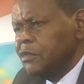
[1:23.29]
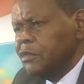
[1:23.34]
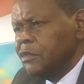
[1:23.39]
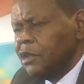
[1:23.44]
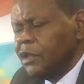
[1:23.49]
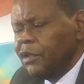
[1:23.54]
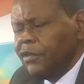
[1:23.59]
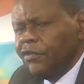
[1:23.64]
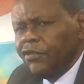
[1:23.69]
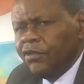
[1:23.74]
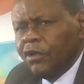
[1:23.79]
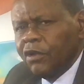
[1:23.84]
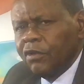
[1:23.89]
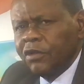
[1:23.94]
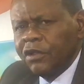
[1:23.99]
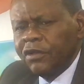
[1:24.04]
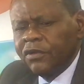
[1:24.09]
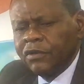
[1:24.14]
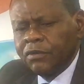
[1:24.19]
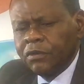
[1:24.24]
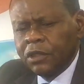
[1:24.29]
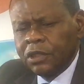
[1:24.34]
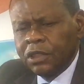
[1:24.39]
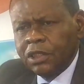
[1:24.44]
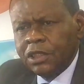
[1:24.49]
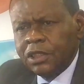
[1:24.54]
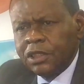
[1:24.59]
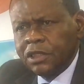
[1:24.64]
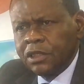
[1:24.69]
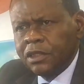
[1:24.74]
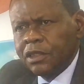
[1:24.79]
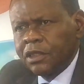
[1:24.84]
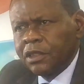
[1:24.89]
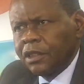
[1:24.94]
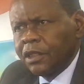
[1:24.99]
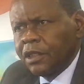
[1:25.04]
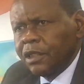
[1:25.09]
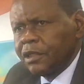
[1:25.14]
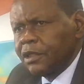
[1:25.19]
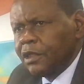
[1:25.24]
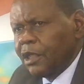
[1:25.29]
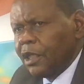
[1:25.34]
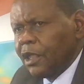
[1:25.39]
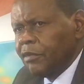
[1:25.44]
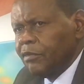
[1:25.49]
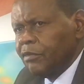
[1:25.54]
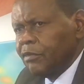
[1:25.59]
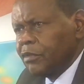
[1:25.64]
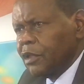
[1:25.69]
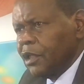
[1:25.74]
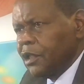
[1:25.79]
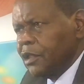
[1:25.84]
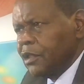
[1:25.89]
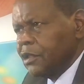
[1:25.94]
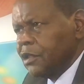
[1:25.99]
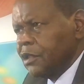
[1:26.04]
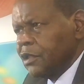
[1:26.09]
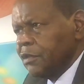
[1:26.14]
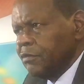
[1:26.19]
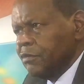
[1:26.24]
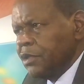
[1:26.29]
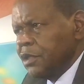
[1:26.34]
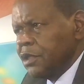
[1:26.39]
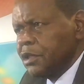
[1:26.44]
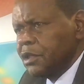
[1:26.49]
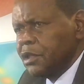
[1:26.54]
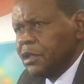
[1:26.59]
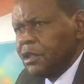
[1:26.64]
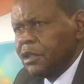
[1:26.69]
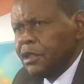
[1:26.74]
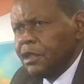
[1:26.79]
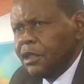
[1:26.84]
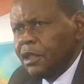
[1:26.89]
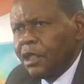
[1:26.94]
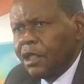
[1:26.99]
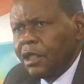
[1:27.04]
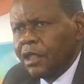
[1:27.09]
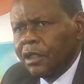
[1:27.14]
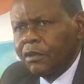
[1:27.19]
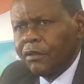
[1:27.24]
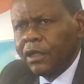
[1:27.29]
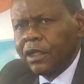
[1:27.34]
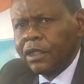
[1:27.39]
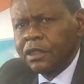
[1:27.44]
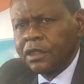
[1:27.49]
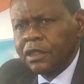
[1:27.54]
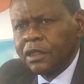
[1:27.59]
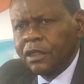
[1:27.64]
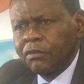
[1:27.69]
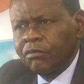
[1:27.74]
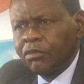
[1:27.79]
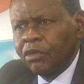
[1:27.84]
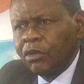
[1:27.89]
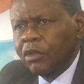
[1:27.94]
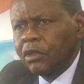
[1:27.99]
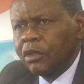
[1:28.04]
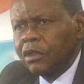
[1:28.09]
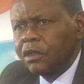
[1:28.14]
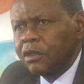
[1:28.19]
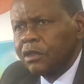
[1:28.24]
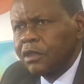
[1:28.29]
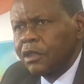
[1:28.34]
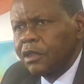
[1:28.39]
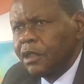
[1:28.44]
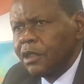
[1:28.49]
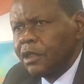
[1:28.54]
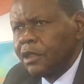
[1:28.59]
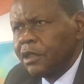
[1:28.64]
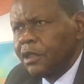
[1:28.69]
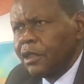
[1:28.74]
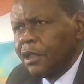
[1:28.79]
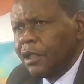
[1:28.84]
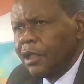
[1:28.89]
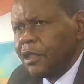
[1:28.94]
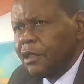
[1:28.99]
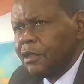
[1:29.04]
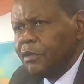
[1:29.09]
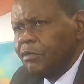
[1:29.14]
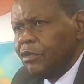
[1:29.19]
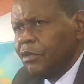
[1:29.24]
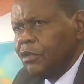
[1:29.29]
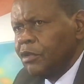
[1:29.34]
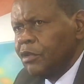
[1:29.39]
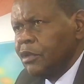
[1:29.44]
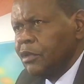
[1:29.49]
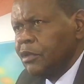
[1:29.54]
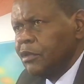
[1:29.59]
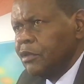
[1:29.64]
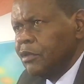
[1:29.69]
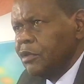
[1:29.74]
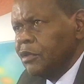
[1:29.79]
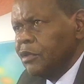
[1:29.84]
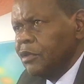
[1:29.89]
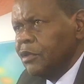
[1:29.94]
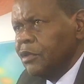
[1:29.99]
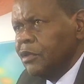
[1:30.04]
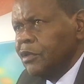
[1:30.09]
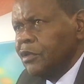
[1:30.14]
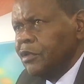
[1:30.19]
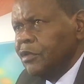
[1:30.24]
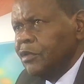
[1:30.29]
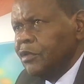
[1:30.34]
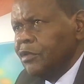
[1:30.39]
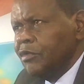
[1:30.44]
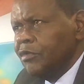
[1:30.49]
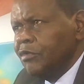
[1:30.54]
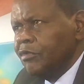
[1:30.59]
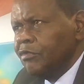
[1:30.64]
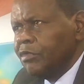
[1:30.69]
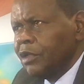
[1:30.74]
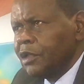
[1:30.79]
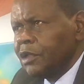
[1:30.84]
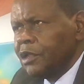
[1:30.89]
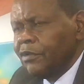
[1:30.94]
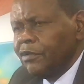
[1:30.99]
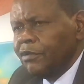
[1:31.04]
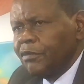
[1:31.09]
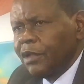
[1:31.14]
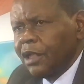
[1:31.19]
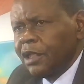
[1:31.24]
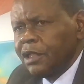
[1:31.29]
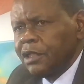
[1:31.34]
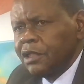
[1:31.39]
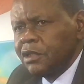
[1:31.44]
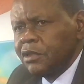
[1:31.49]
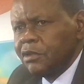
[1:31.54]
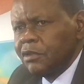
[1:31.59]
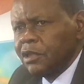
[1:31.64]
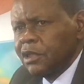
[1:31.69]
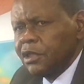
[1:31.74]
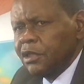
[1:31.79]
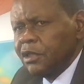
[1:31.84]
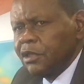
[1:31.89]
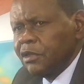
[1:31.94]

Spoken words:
inform everybody listening that I'm currently busy writing a book, and in that book, part of my history